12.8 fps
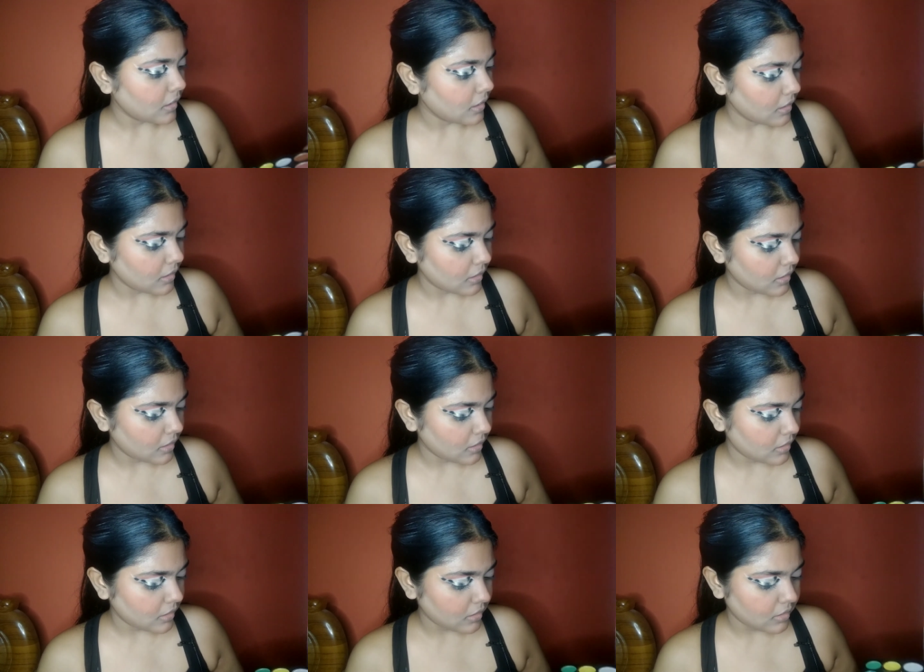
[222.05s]

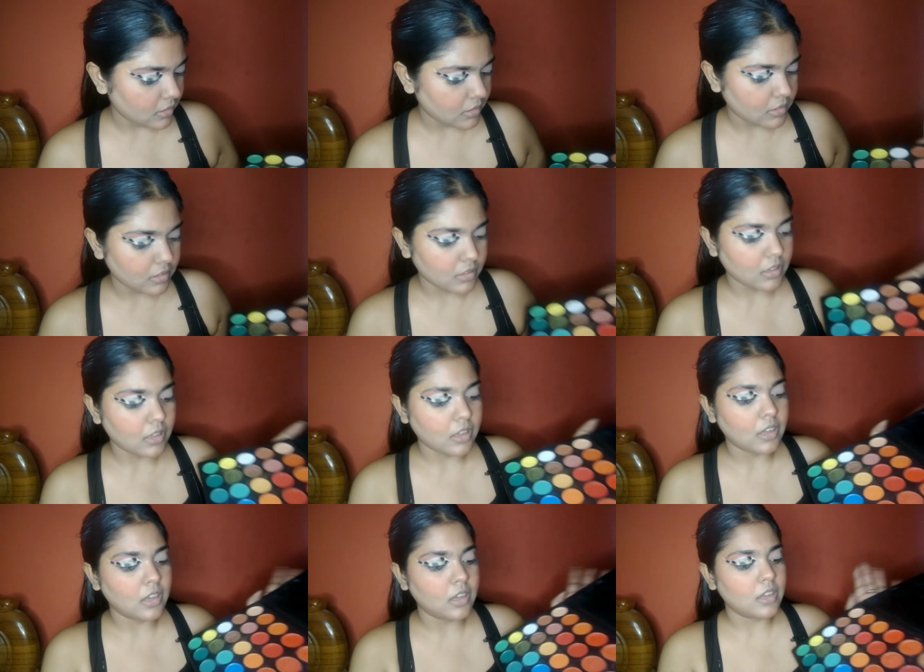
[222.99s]
And
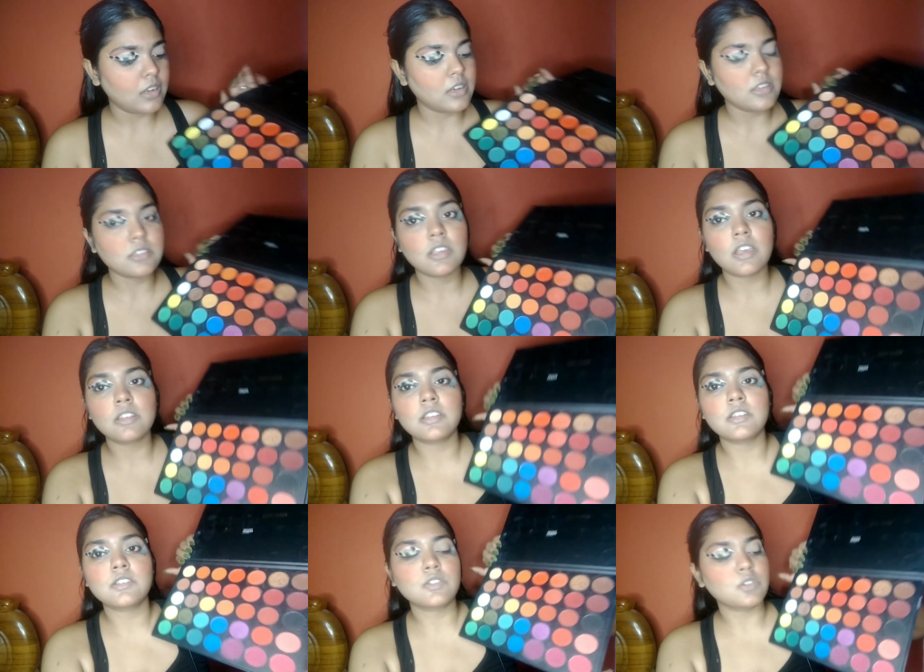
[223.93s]
I
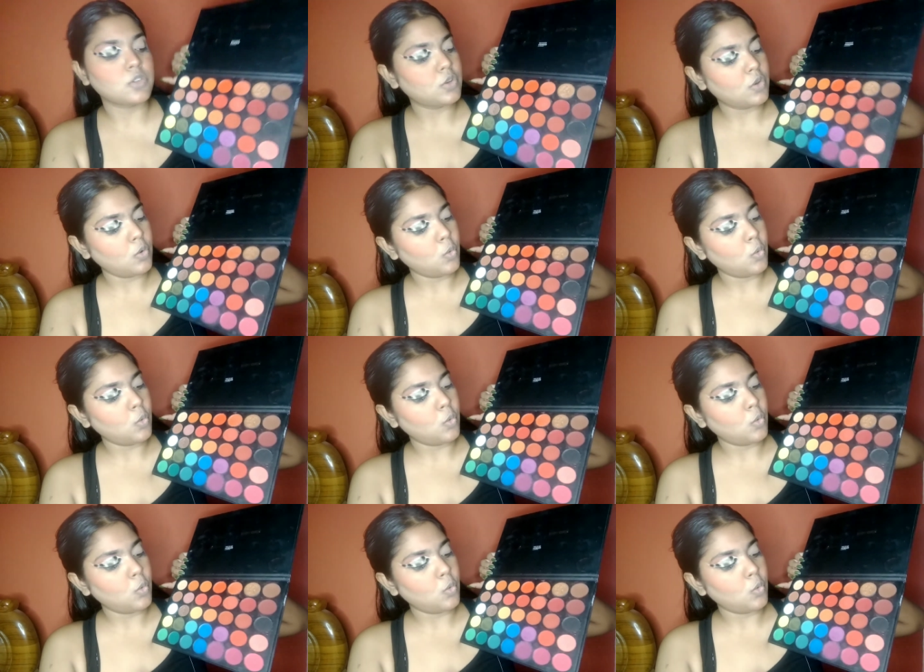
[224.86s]
decided to